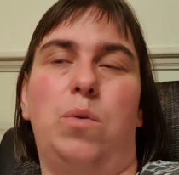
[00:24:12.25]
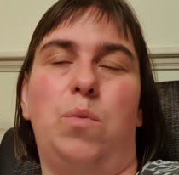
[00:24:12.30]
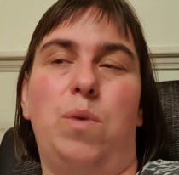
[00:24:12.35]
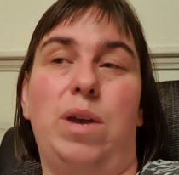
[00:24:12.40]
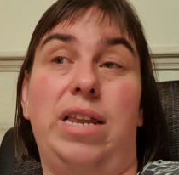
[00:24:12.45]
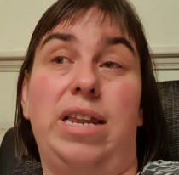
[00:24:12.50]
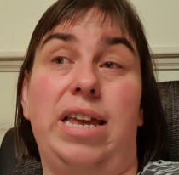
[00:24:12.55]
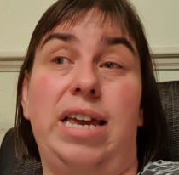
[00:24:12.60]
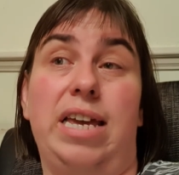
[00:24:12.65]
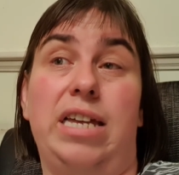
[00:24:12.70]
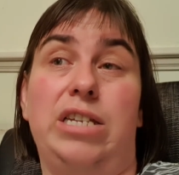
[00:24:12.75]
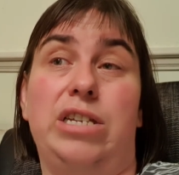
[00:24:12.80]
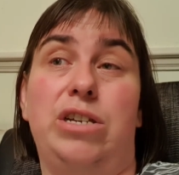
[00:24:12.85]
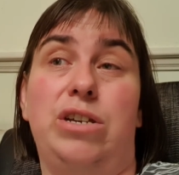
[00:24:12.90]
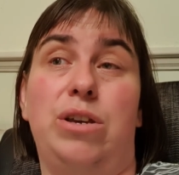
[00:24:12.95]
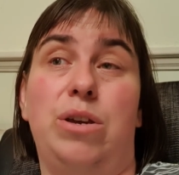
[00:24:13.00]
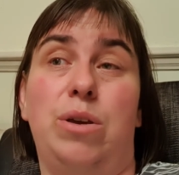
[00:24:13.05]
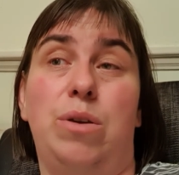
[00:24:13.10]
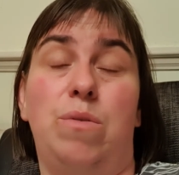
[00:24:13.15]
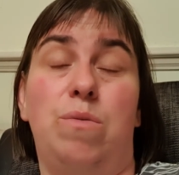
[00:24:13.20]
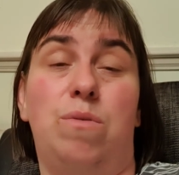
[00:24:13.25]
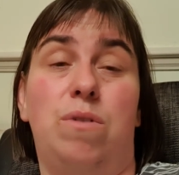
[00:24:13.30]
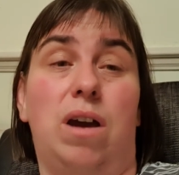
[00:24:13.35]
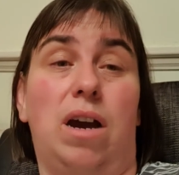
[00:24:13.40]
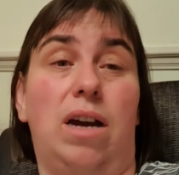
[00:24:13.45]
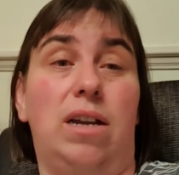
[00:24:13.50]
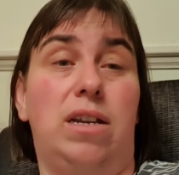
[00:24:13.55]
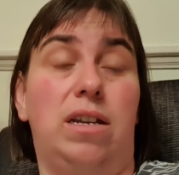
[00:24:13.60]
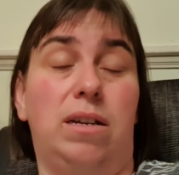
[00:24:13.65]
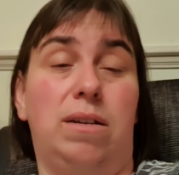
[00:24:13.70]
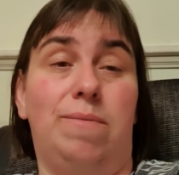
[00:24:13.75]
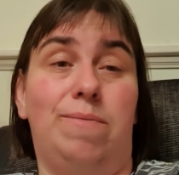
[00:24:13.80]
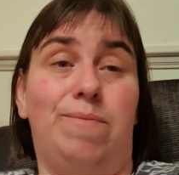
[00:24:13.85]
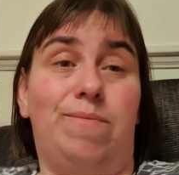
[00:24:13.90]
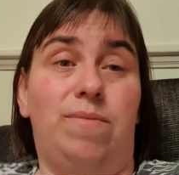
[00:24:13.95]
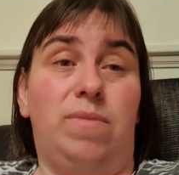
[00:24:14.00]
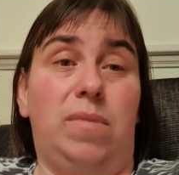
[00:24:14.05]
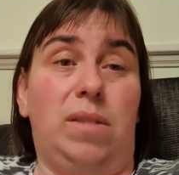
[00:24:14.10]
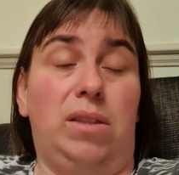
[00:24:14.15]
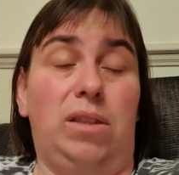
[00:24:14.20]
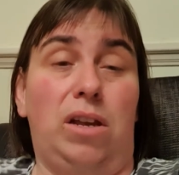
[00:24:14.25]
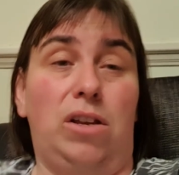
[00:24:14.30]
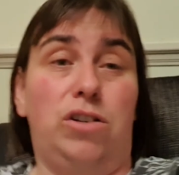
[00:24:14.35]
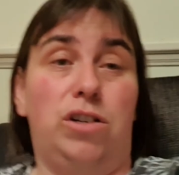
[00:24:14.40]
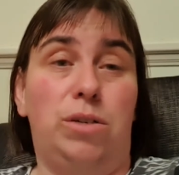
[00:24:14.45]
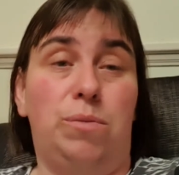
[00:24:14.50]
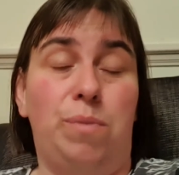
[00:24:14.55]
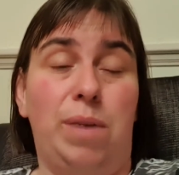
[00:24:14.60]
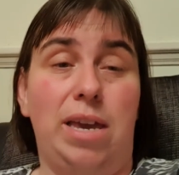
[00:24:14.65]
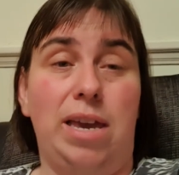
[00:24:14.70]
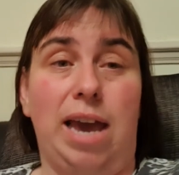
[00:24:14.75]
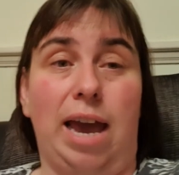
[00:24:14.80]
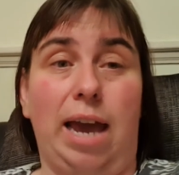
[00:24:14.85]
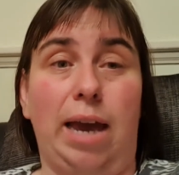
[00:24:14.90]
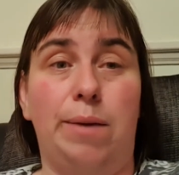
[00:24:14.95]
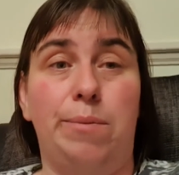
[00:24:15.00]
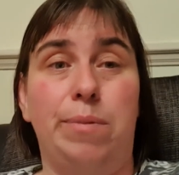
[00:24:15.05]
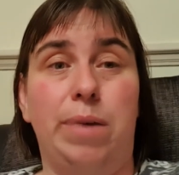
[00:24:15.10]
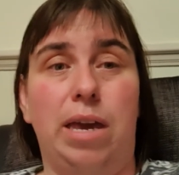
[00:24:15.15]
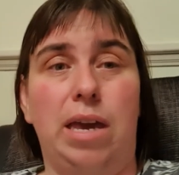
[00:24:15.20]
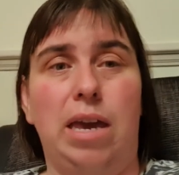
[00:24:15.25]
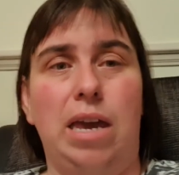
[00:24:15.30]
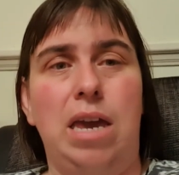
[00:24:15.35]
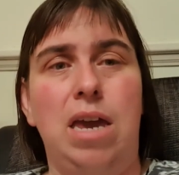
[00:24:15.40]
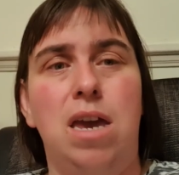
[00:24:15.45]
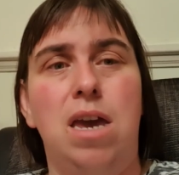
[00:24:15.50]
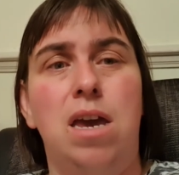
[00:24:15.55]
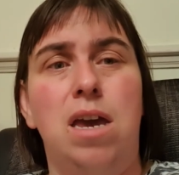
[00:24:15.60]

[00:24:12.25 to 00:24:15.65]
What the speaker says: We need to kind of just be happy.